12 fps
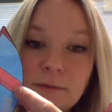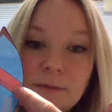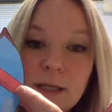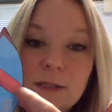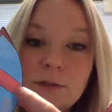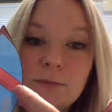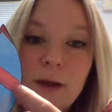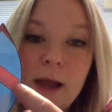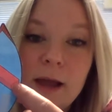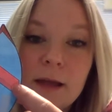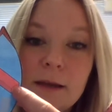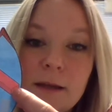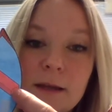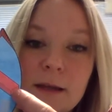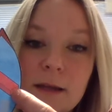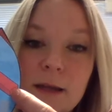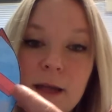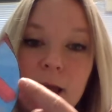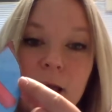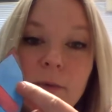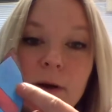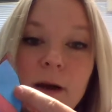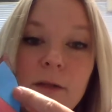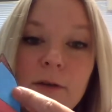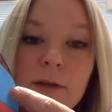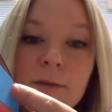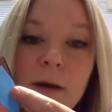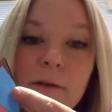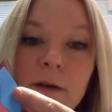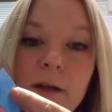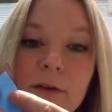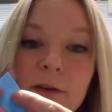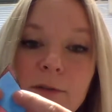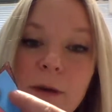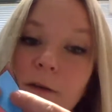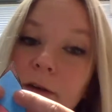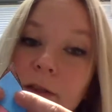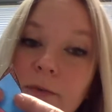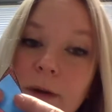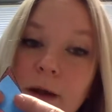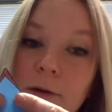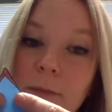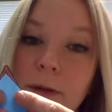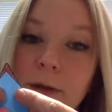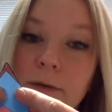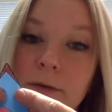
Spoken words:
It's red. And what color is my feather? Is my feather red or blue?